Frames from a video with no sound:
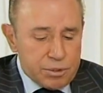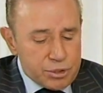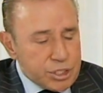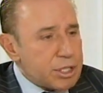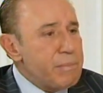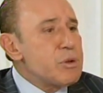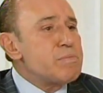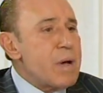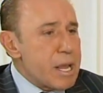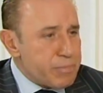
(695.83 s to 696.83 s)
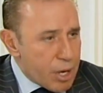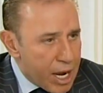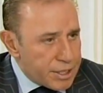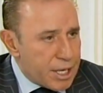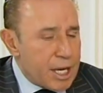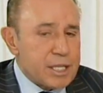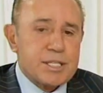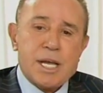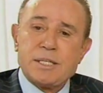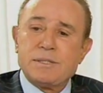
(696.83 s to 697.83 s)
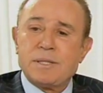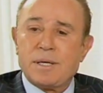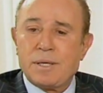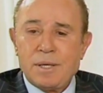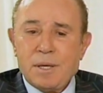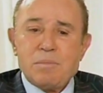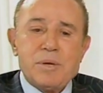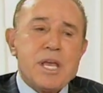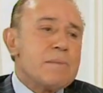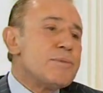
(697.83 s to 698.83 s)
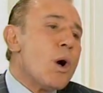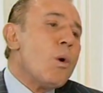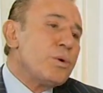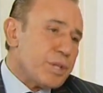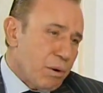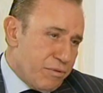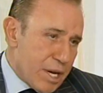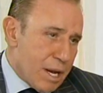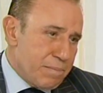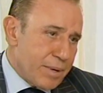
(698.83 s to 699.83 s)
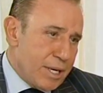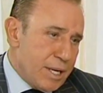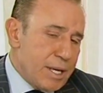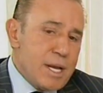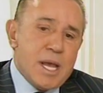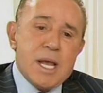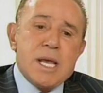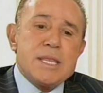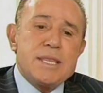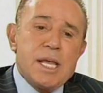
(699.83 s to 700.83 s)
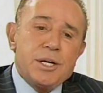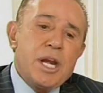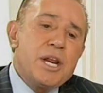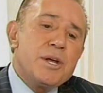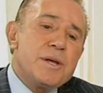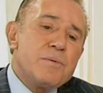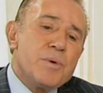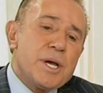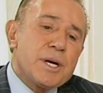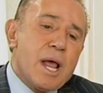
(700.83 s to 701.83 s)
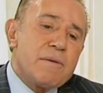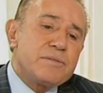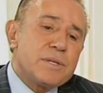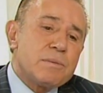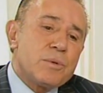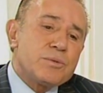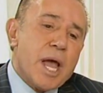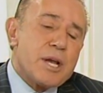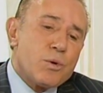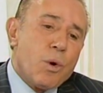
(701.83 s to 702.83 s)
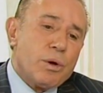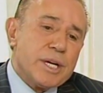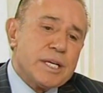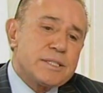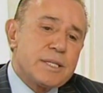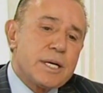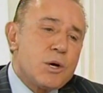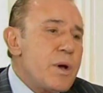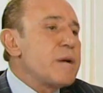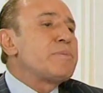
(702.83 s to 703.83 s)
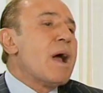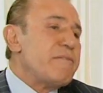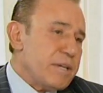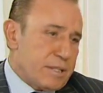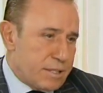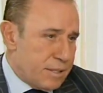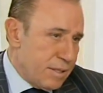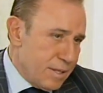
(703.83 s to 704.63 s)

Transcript: distributed my product and uh, became the owner of the company, they really were after what I call it a quick profit,